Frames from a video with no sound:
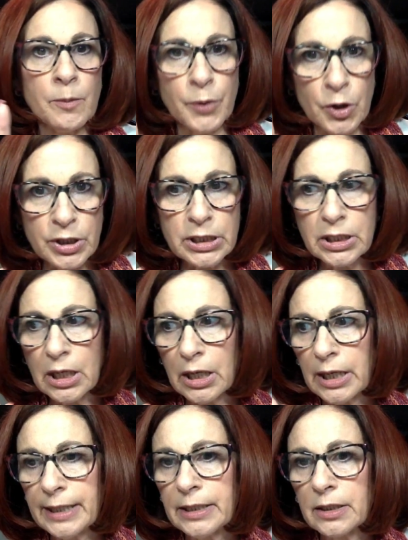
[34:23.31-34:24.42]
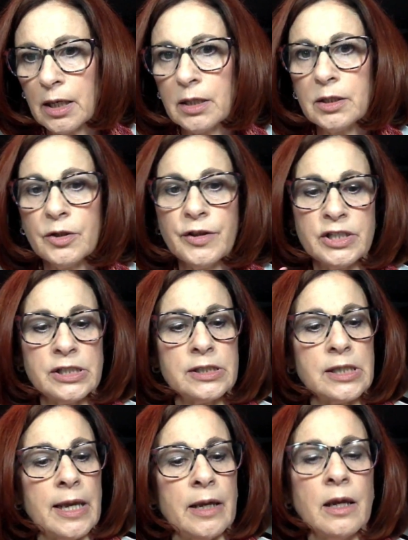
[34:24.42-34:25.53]
burgundy kind color. This is
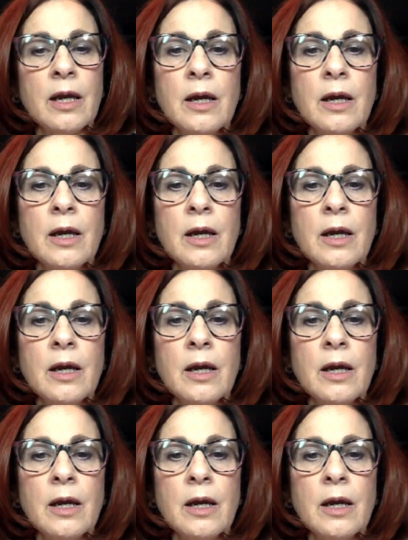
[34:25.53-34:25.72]
a